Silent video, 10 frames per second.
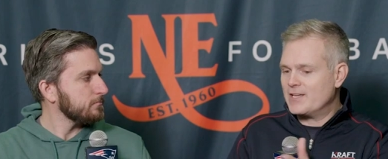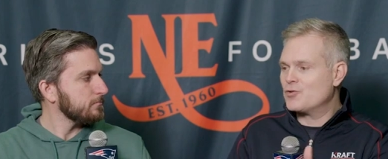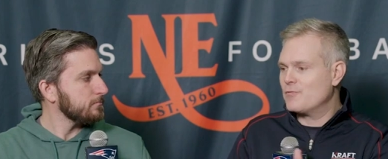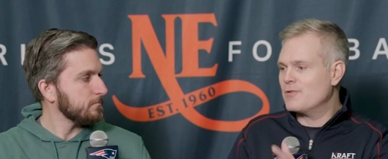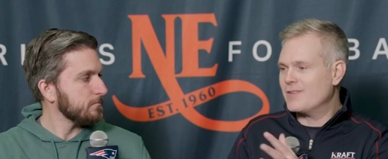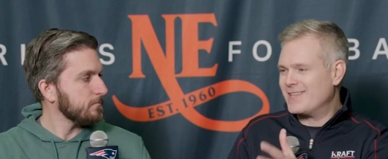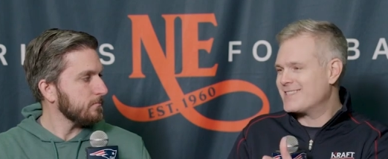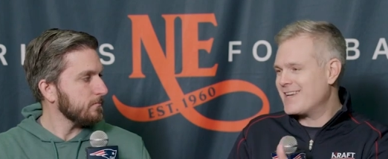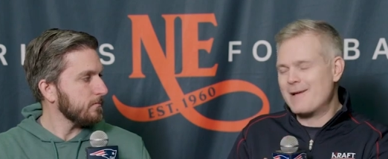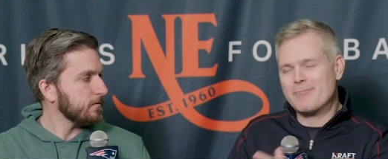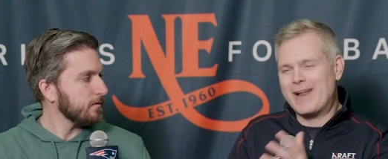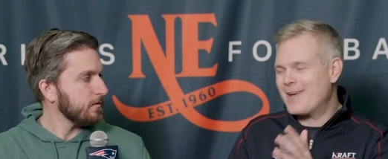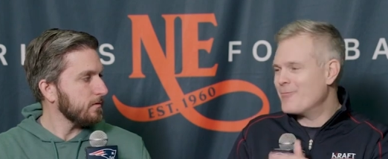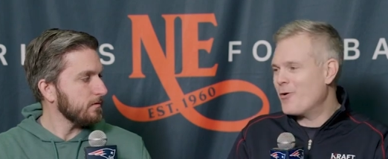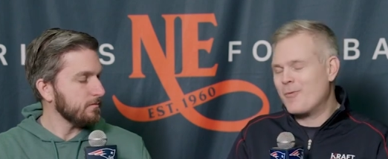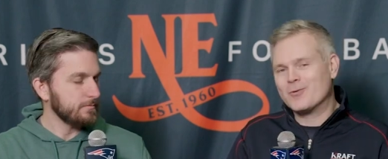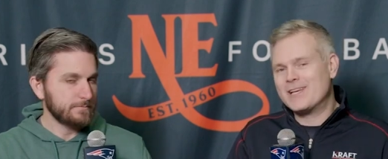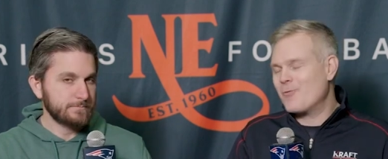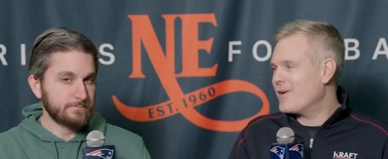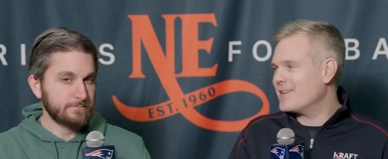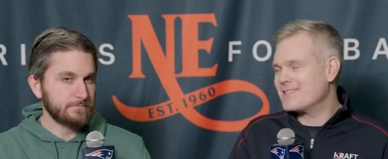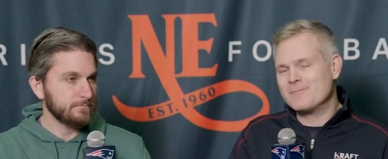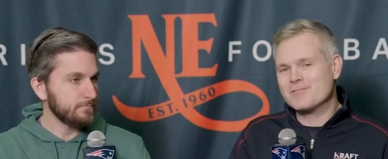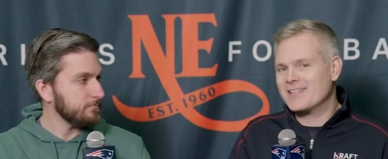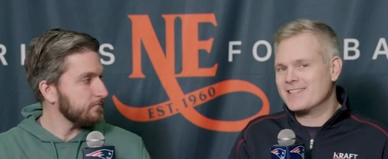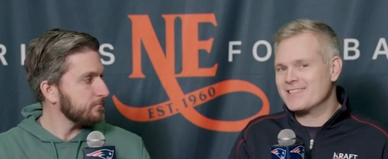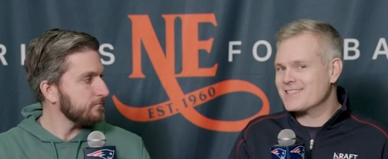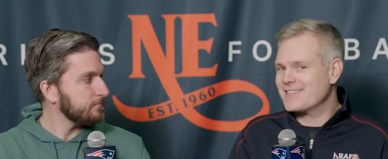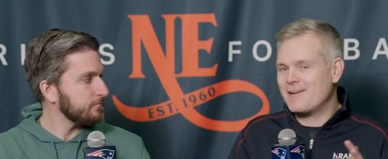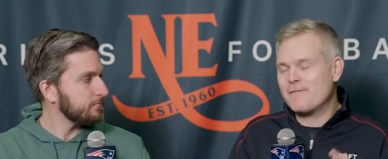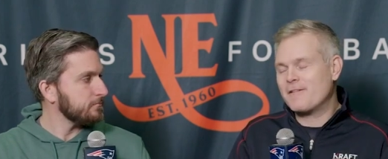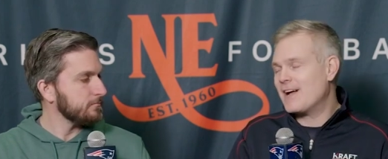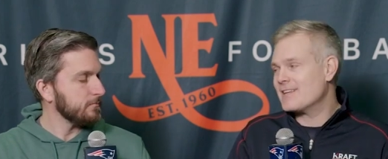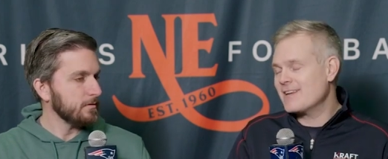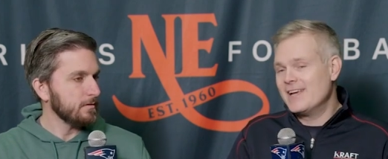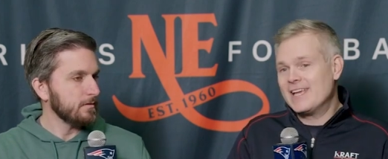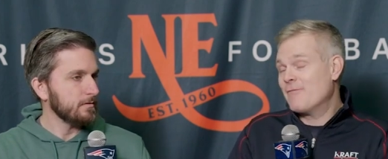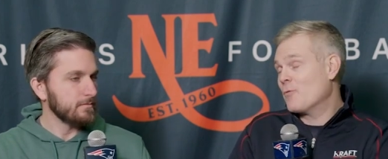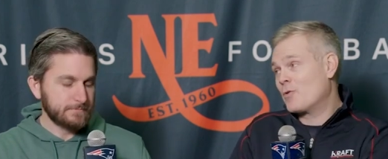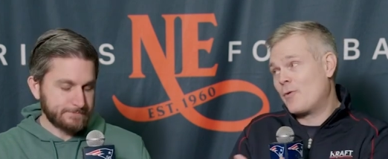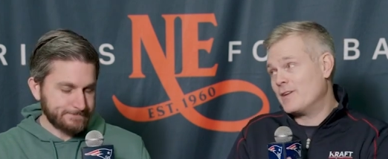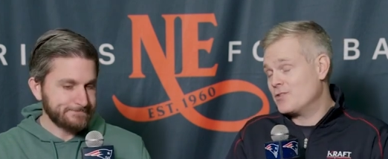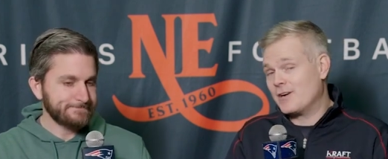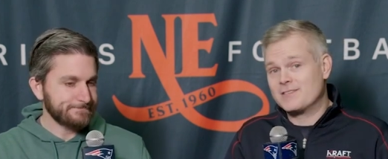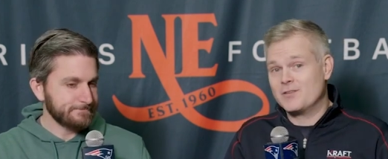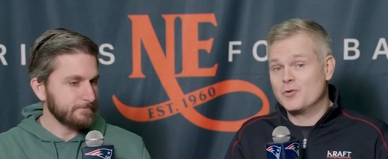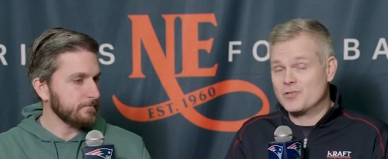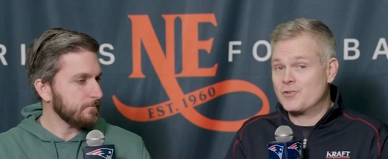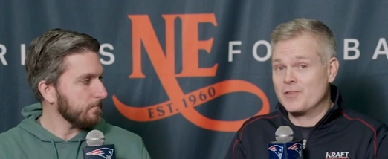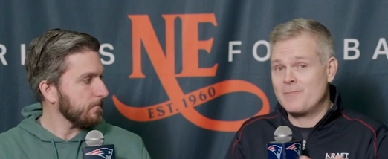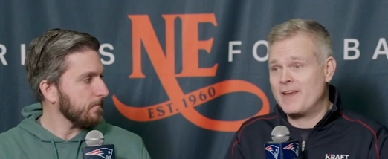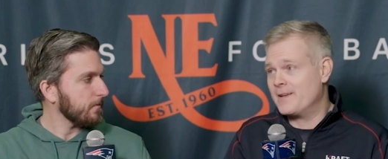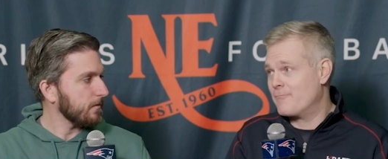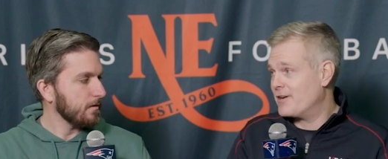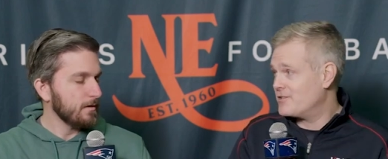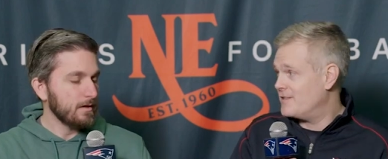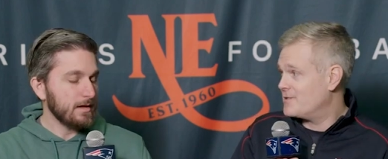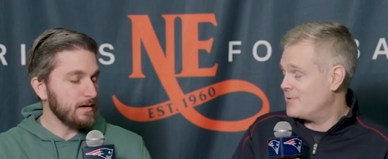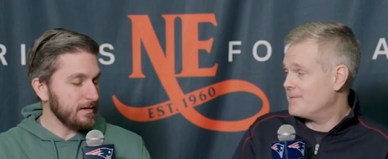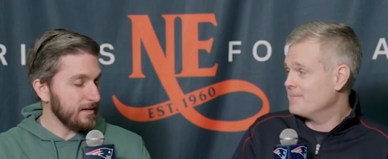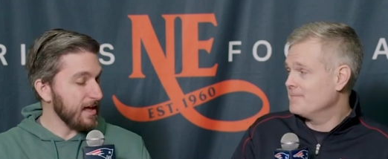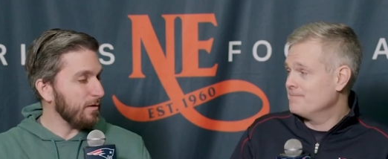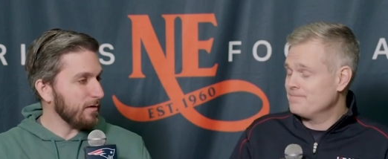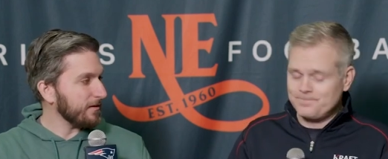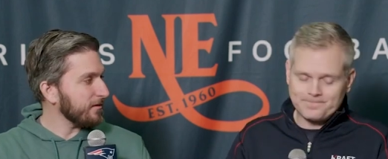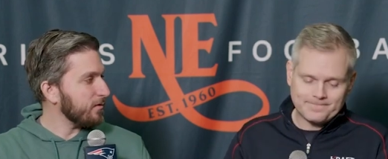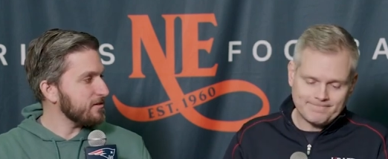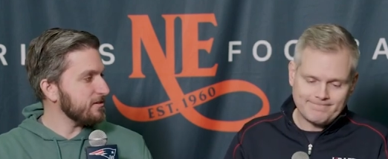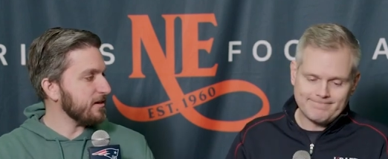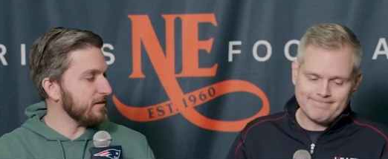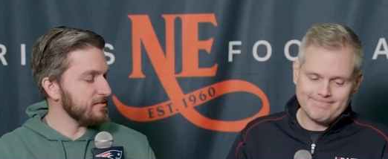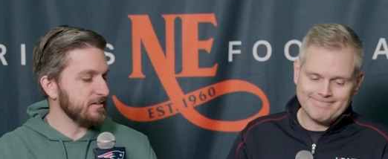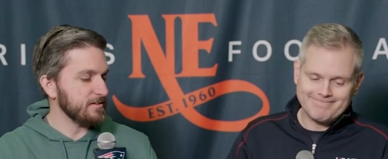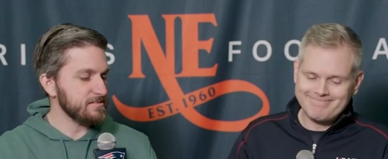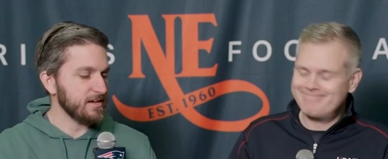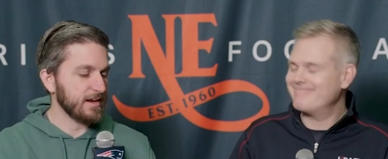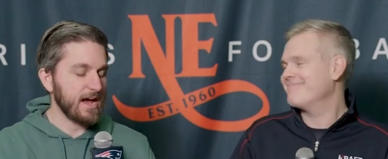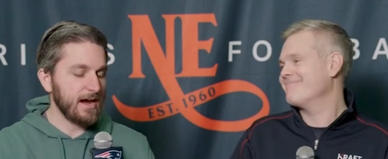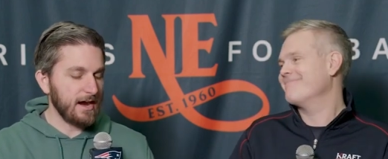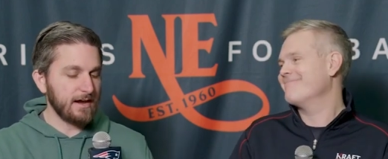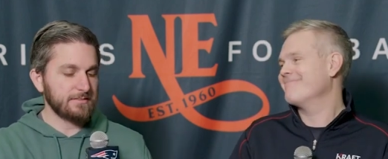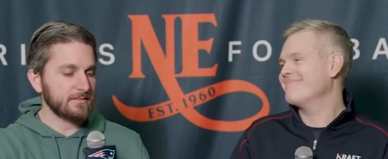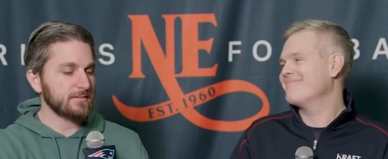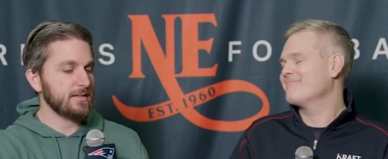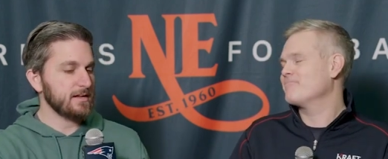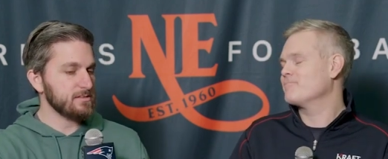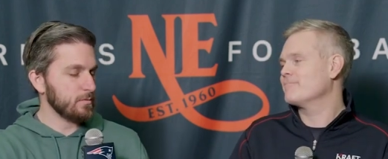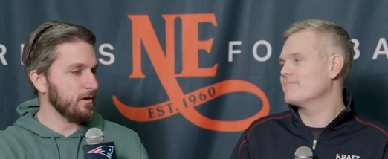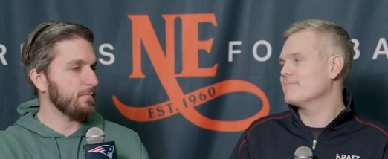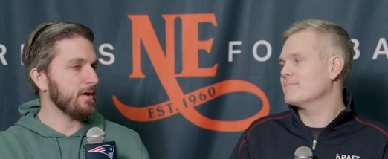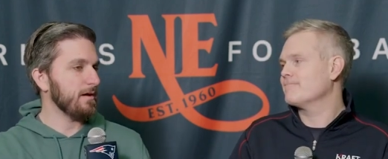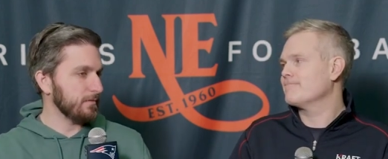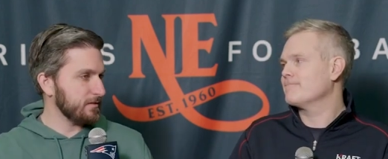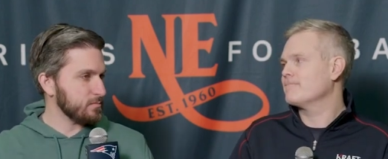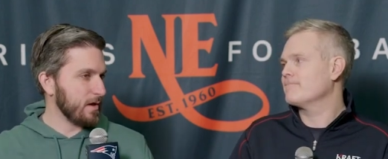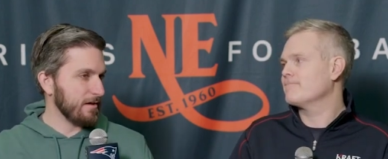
Speaker 1: contribute inside. But I don't know about day one. It seems like this is a tough class, even with Quentin Johnston, who certainly made an impression this week.
Speaker 2: Yeah, we'll get to Quentin Johnston in a second. I, I think that that's where I'm at with this